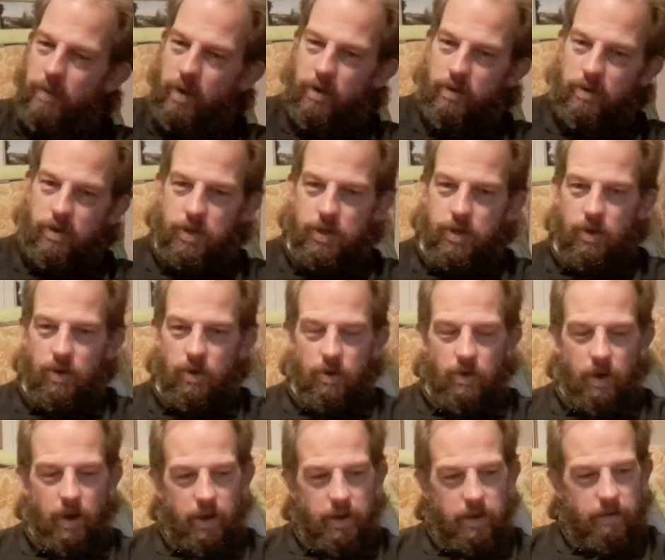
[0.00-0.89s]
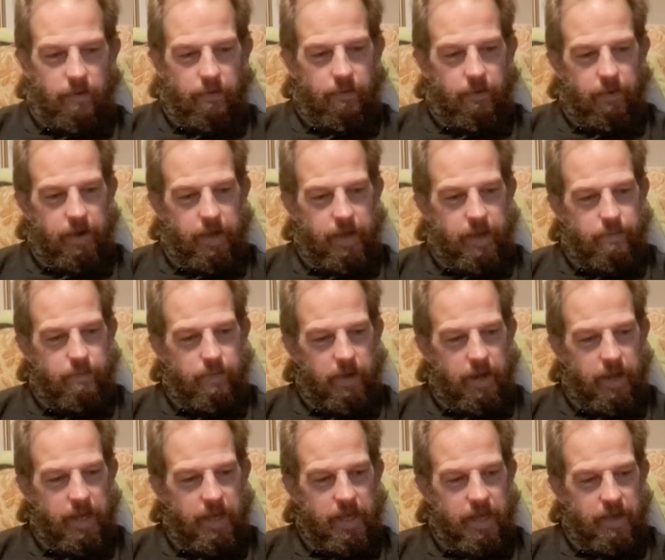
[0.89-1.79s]
not sure I fully
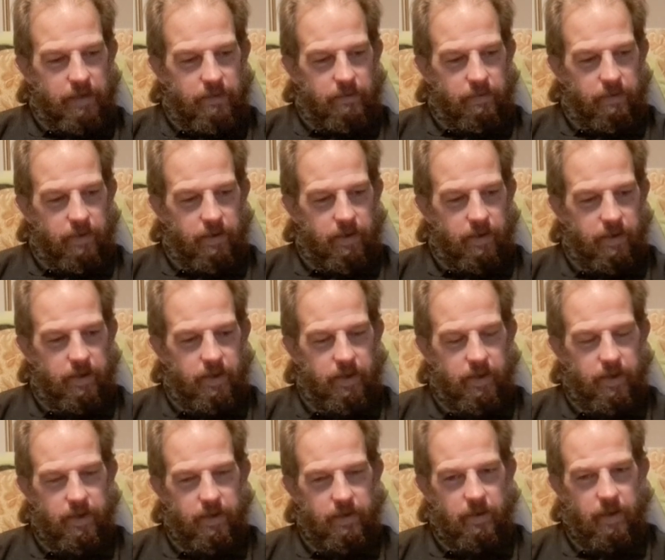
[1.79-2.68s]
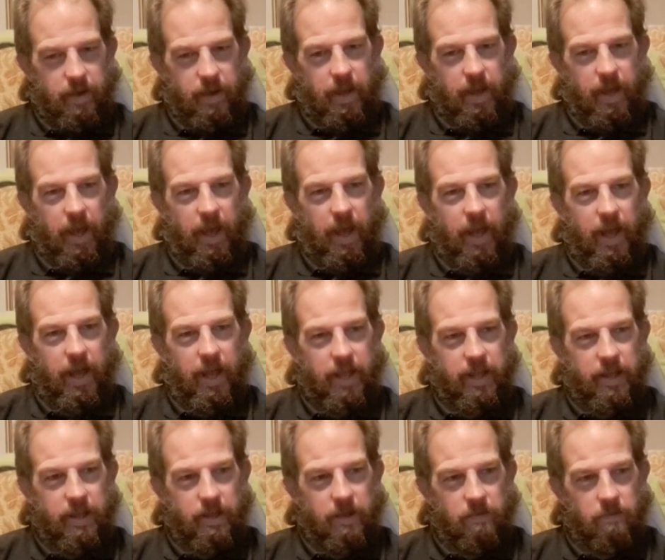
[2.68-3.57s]
believe
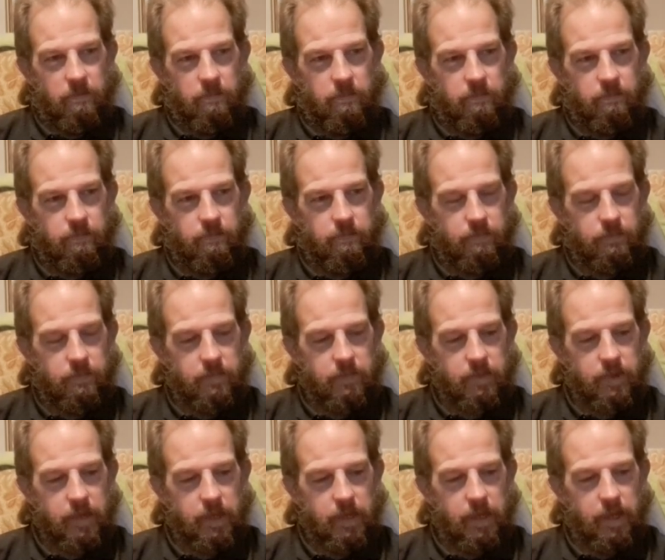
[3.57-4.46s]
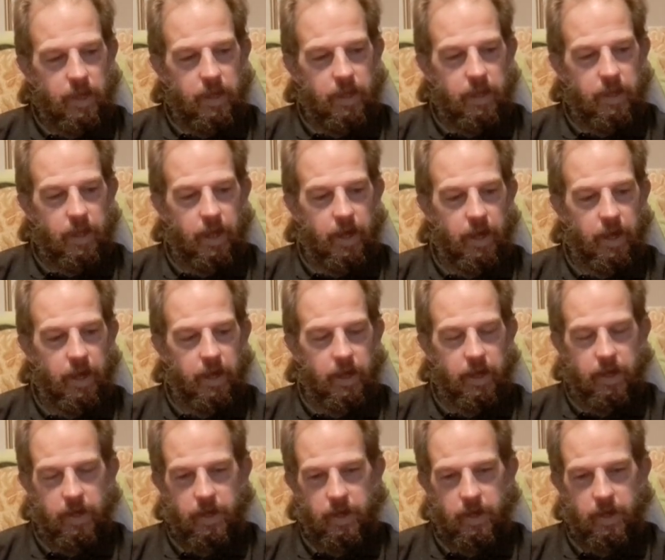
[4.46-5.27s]
in it